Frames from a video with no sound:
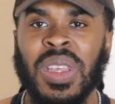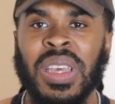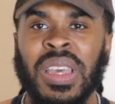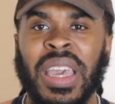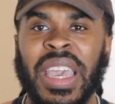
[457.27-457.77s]

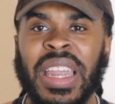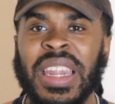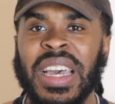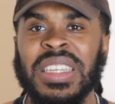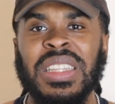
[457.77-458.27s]
in
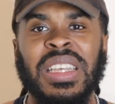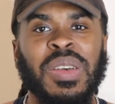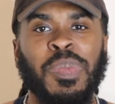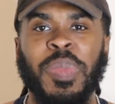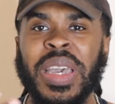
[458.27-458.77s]
that
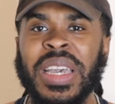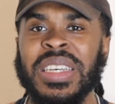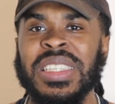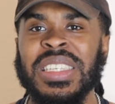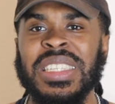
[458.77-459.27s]

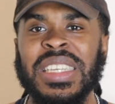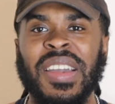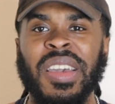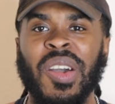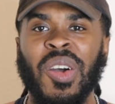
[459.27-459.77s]
business
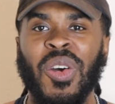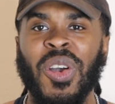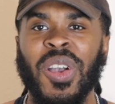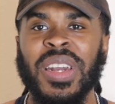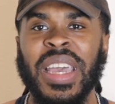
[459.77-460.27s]
area
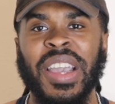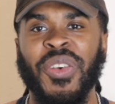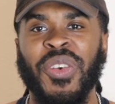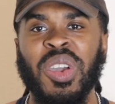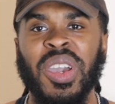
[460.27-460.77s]
or that
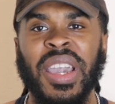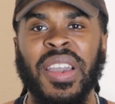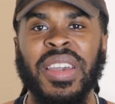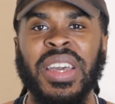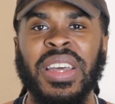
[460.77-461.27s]
career
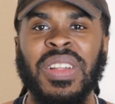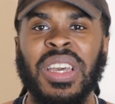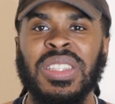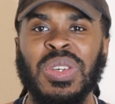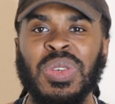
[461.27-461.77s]
area
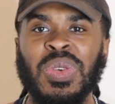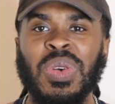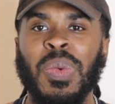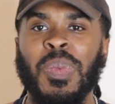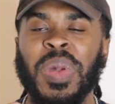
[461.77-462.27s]
to
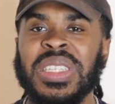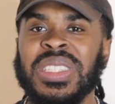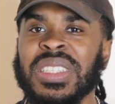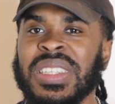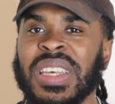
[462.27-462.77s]
be
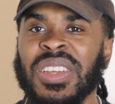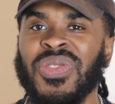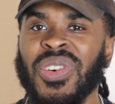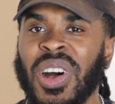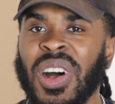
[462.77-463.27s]

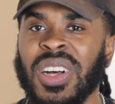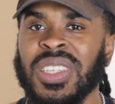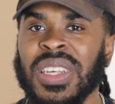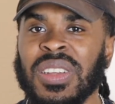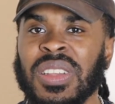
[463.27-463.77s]
successful
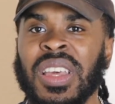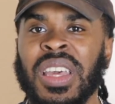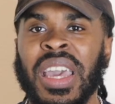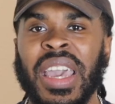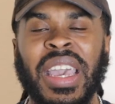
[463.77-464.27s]
also?
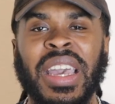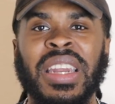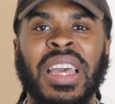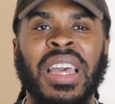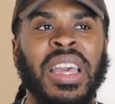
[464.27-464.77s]
And
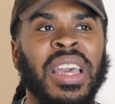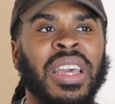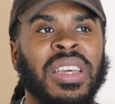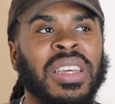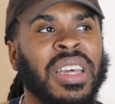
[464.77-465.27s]

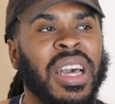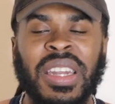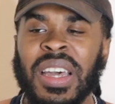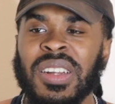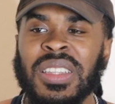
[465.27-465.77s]

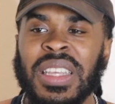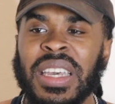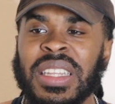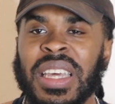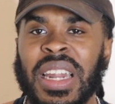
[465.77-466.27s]
another
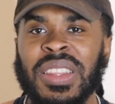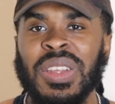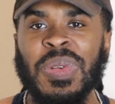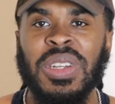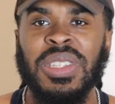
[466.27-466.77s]
thing that I do
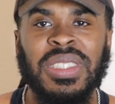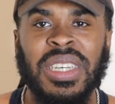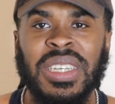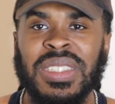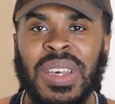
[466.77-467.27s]
want to
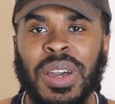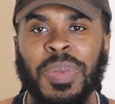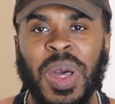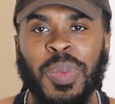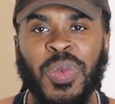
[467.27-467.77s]
just talk
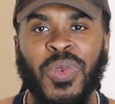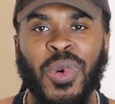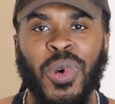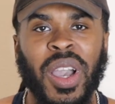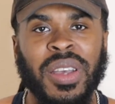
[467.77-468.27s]
about
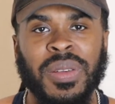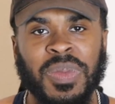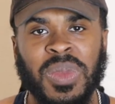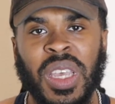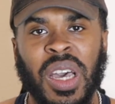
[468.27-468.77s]
before I
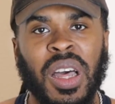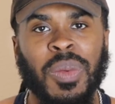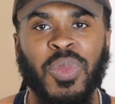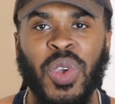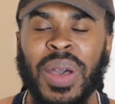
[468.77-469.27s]

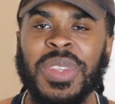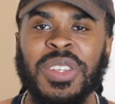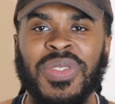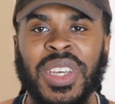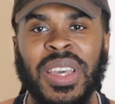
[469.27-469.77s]
wrap this
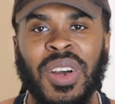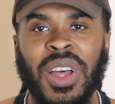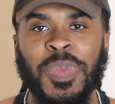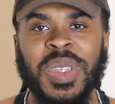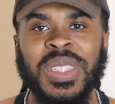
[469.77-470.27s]
video
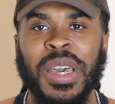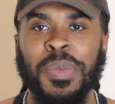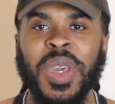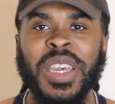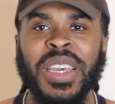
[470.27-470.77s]
up is that,
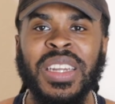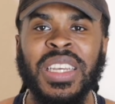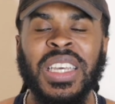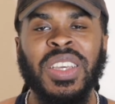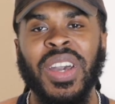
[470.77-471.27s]
man,
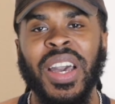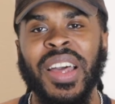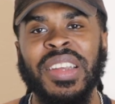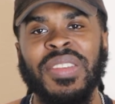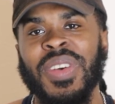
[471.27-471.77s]
you got to
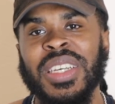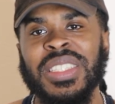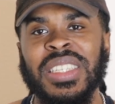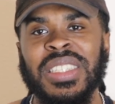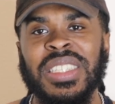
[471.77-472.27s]
invest
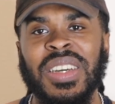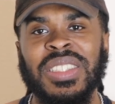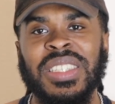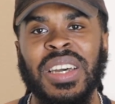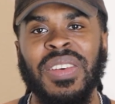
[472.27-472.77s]
into
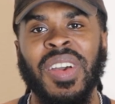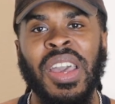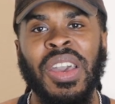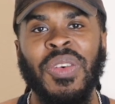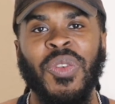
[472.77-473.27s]
yourself
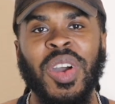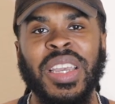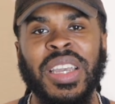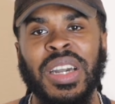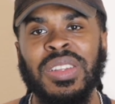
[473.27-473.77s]
when it
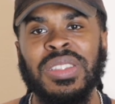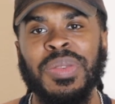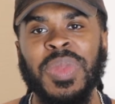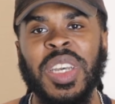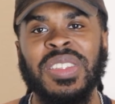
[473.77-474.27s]
comes to
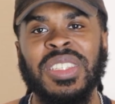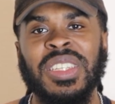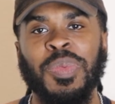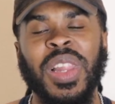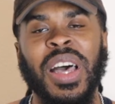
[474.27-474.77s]

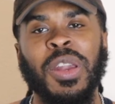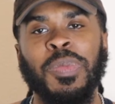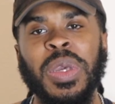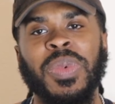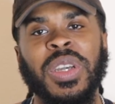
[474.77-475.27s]
mentorship. A lot of
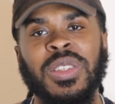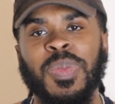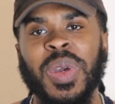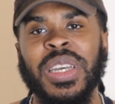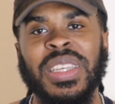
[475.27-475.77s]
people
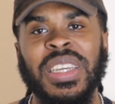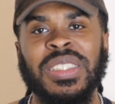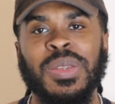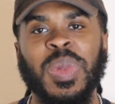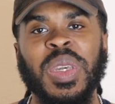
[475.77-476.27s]
expect things
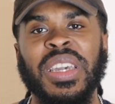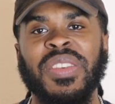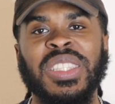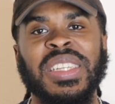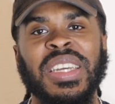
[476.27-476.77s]
to be given
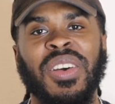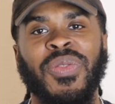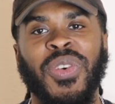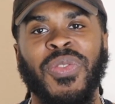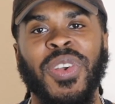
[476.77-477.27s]
to them for
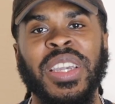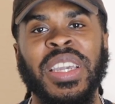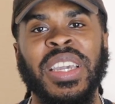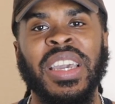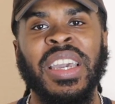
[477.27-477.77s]
free.
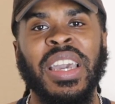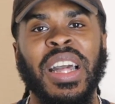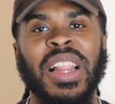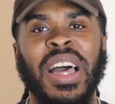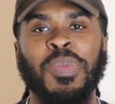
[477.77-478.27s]
A
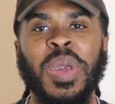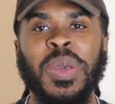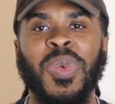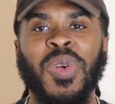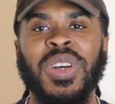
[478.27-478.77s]
lot of
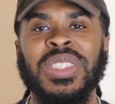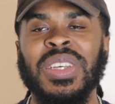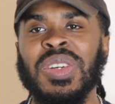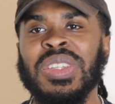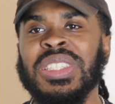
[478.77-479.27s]
people, as soon as